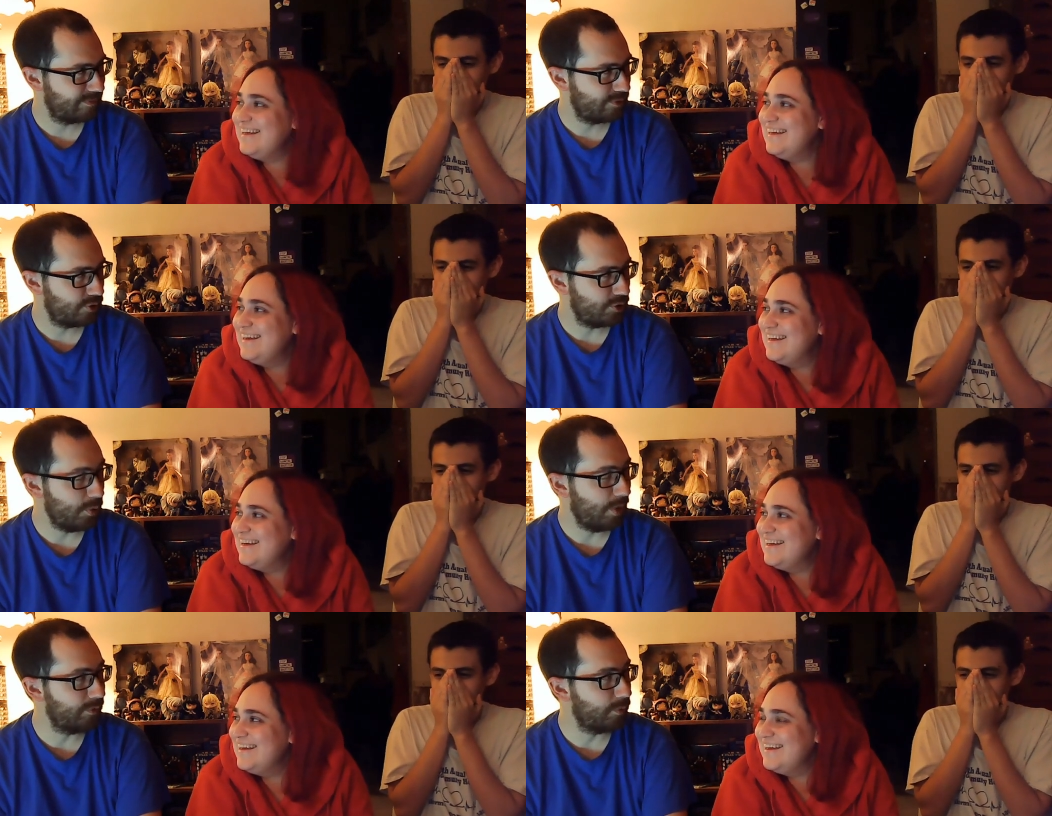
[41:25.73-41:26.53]
Speaker 1: You
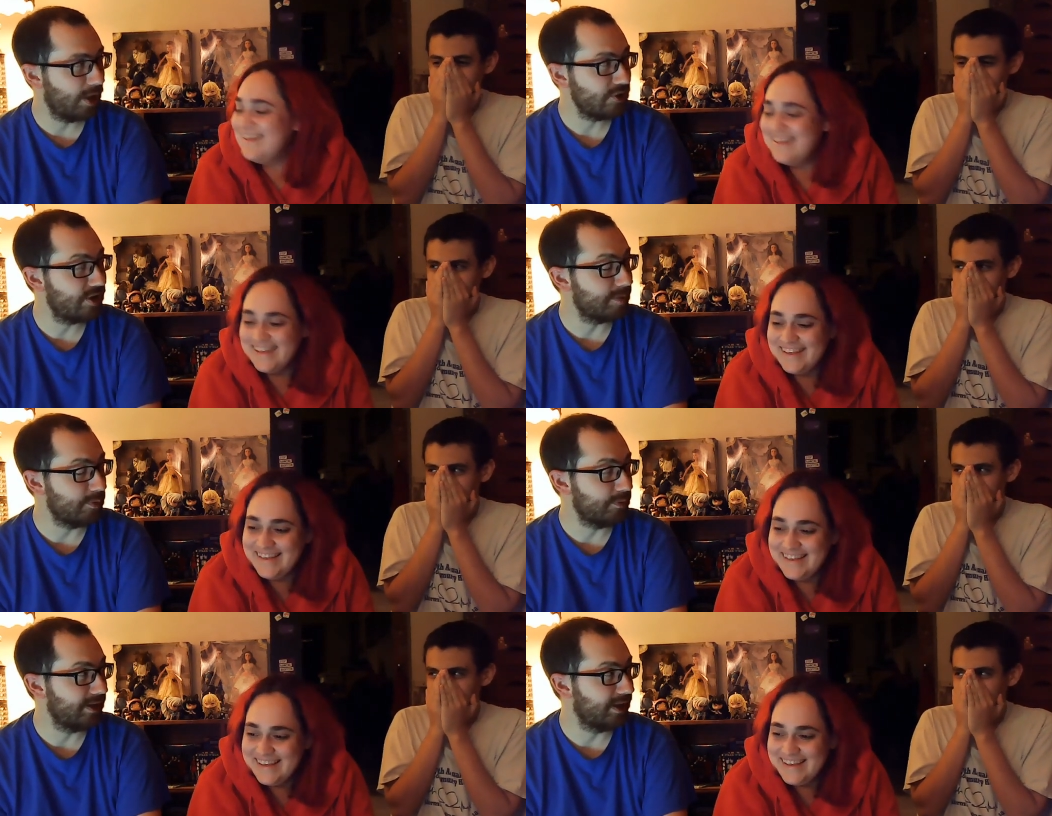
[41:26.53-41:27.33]
haven't watched that
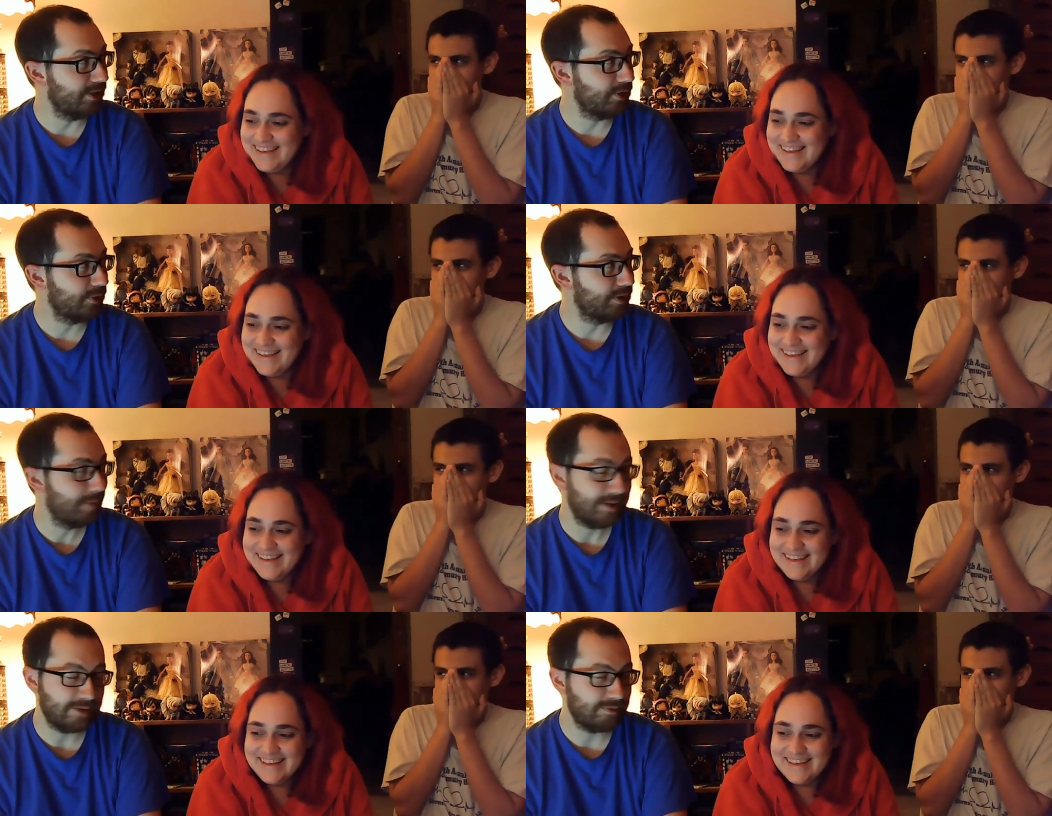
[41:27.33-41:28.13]
movie yet. You don't get to
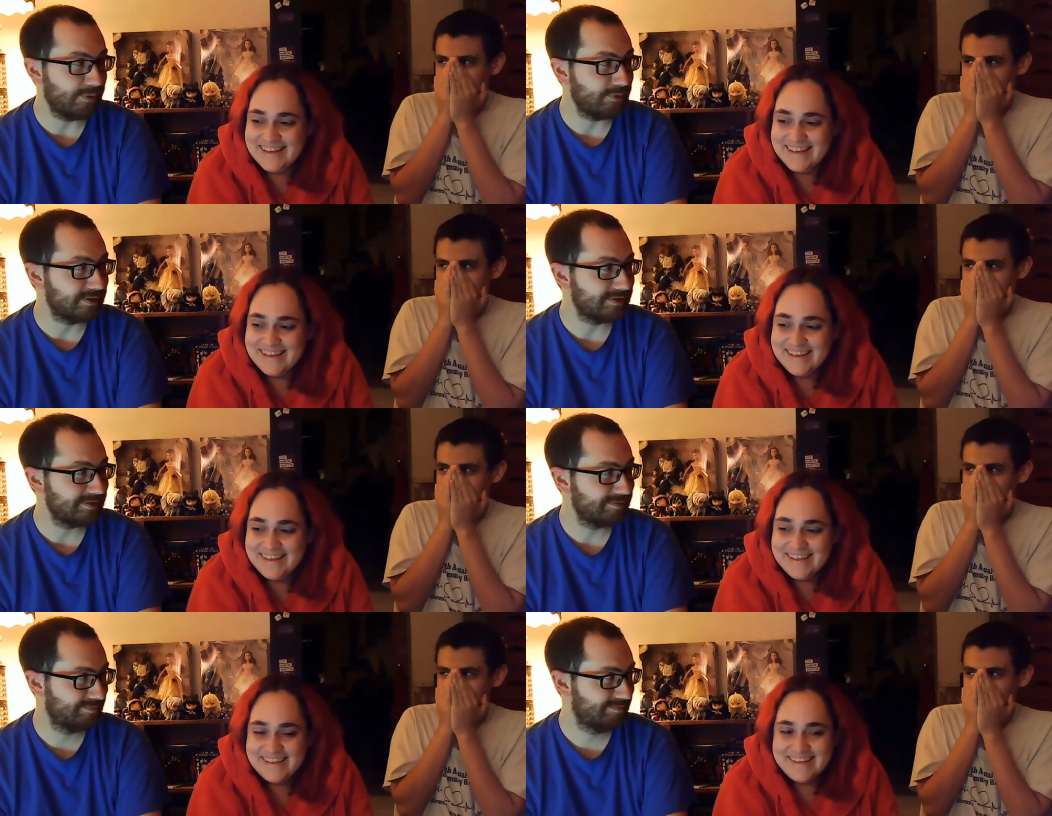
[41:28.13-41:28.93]
make that reference.
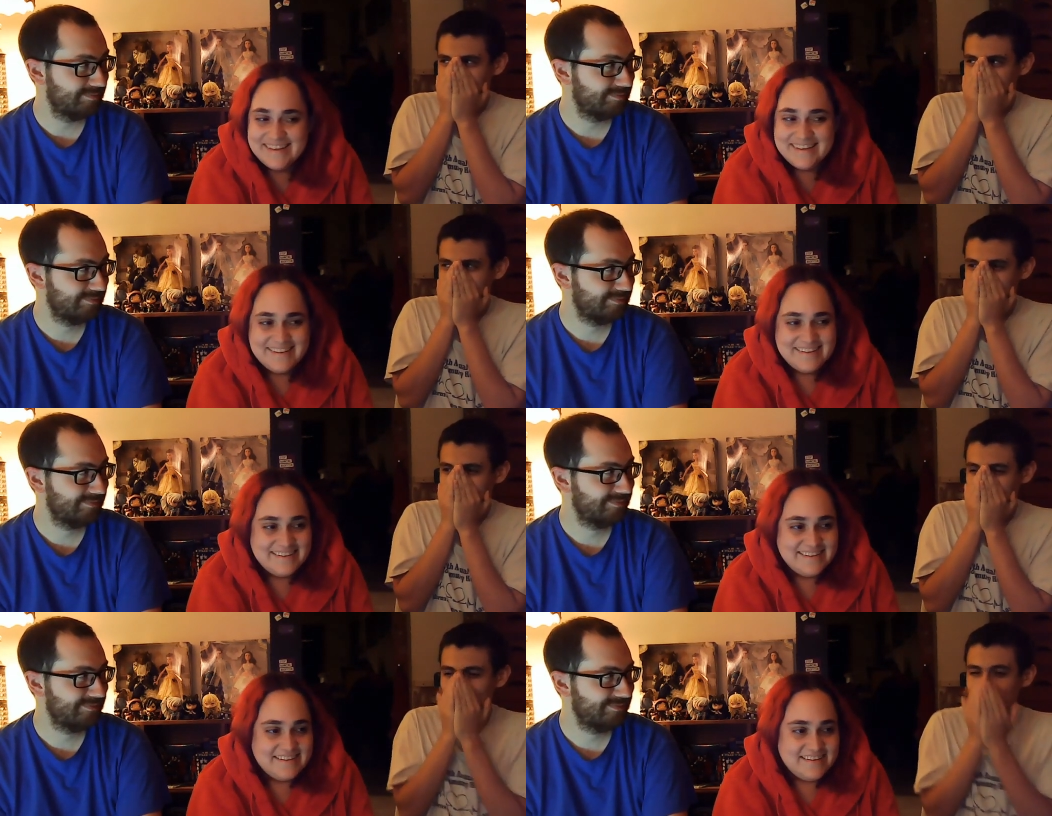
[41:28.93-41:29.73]

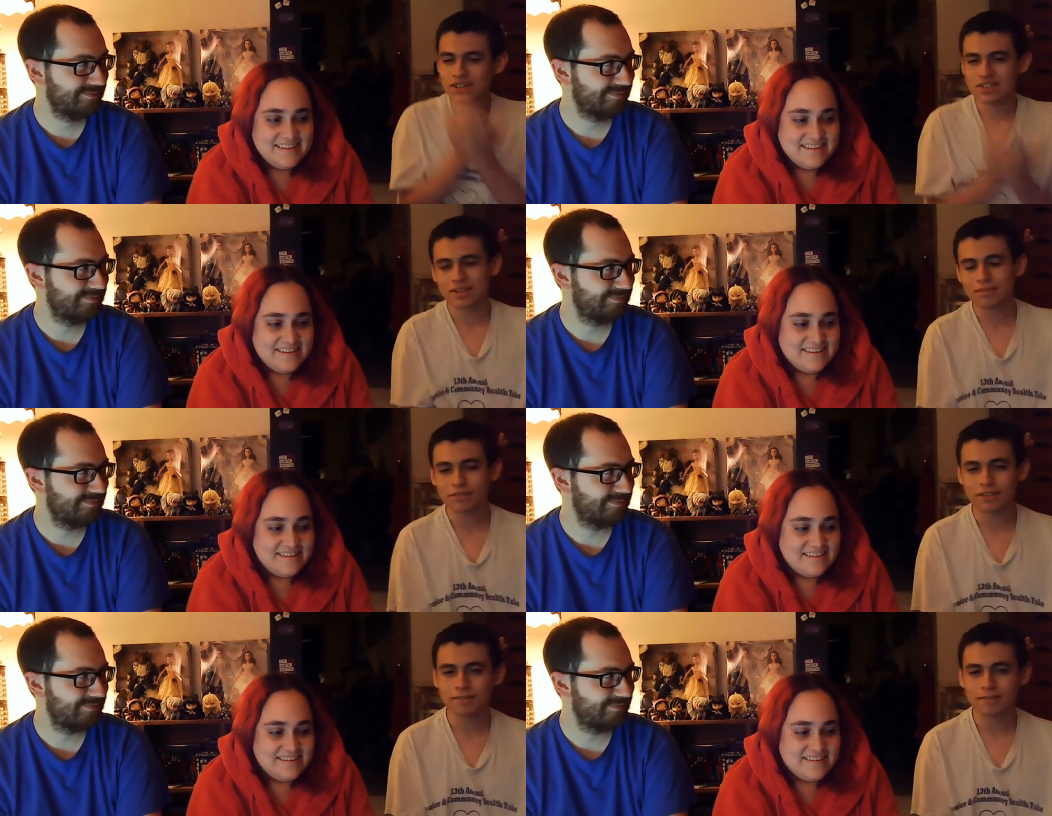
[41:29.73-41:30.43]
Speaker 2: I've watched some of it.